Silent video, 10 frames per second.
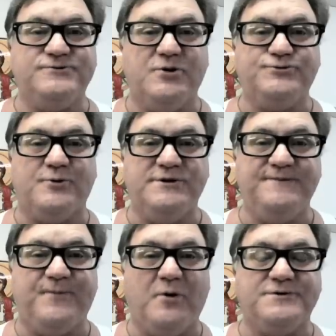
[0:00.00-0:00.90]
Israel
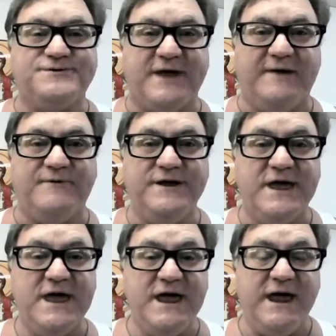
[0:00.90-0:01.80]

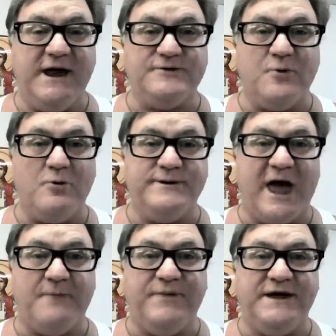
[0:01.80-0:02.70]
24/7. Israel will
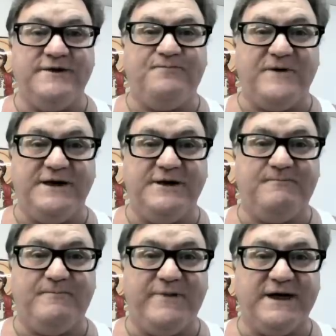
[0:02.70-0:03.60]
not be
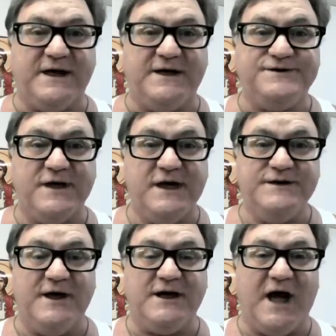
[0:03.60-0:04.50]
defeated because
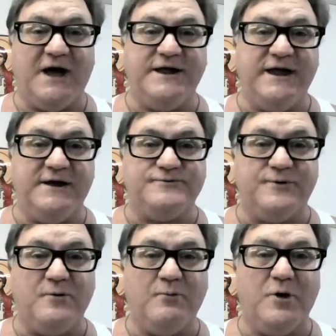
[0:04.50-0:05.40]
the God of
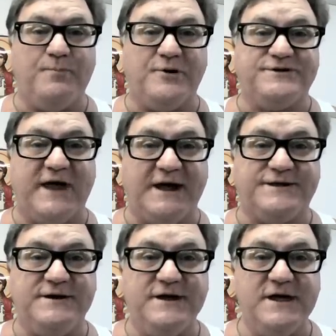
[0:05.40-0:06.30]
Israel will
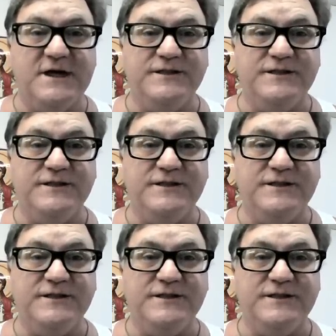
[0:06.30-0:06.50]
protect it.